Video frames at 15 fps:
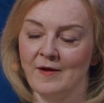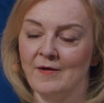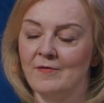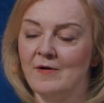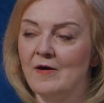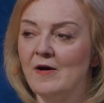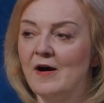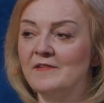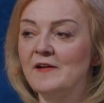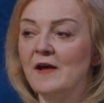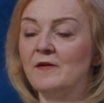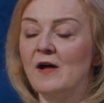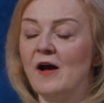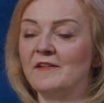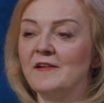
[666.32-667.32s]
Well,
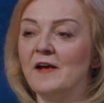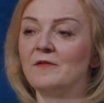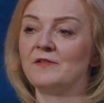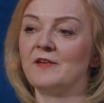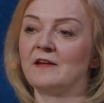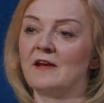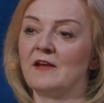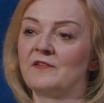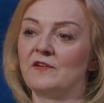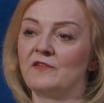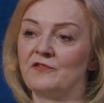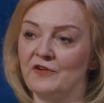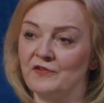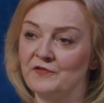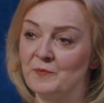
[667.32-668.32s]
I don't think this
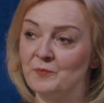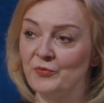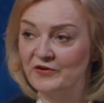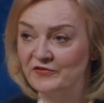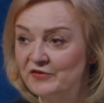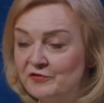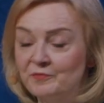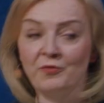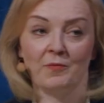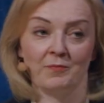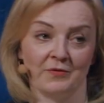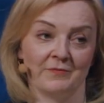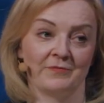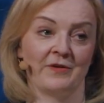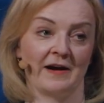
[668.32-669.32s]
is just a British
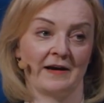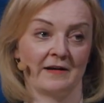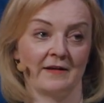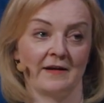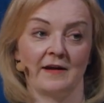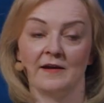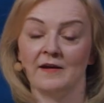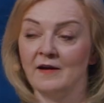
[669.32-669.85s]
problem, frankly.